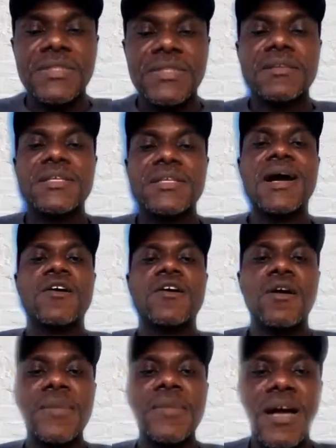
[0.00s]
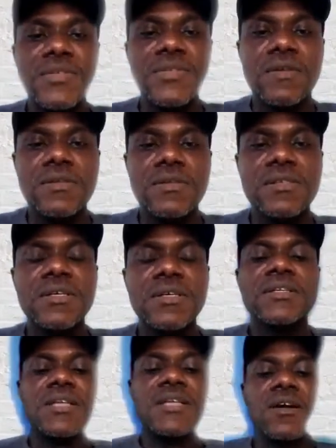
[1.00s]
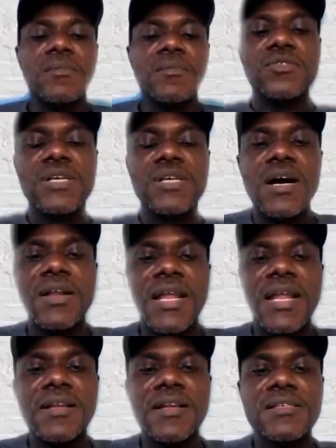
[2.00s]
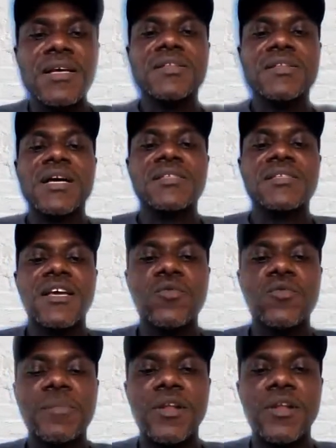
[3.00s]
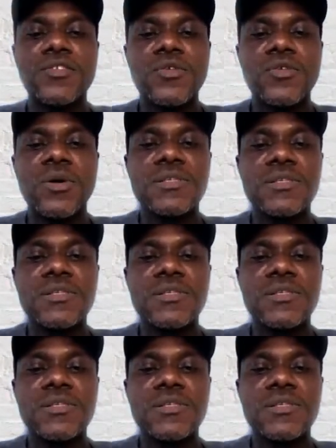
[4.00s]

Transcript: They are coming after us. They are coming to take our lands. They are taking what belongs to us,